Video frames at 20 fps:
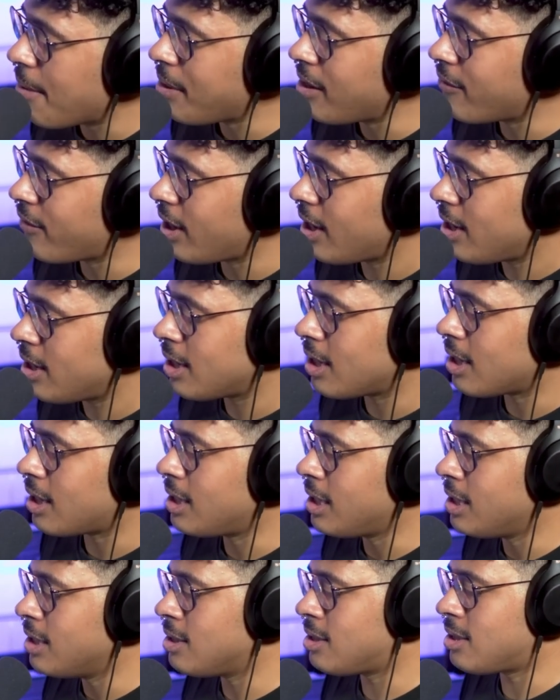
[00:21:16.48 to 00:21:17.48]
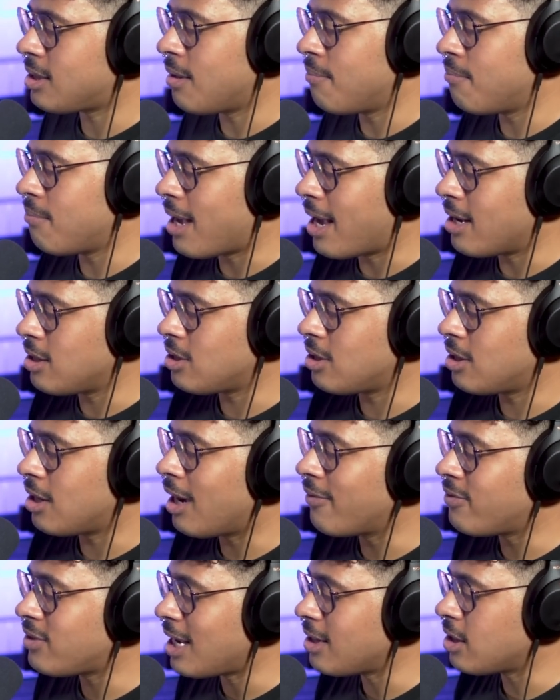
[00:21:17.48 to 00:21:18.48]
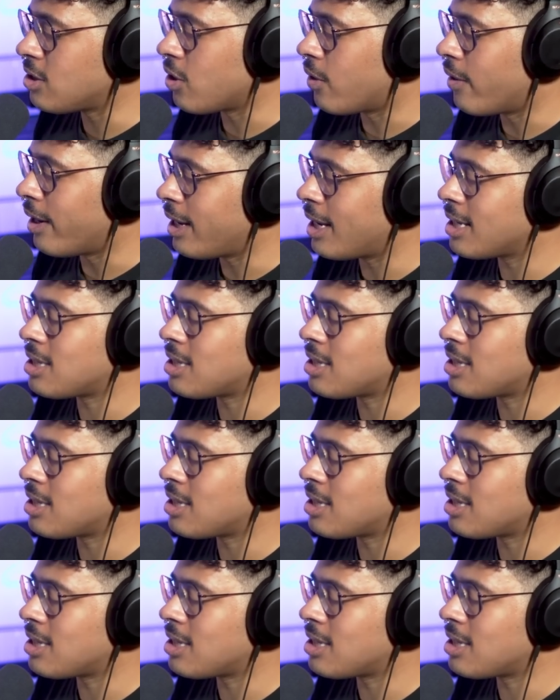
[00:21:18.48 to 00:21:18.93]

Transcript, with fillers: big ABV is a measure. I've said this already.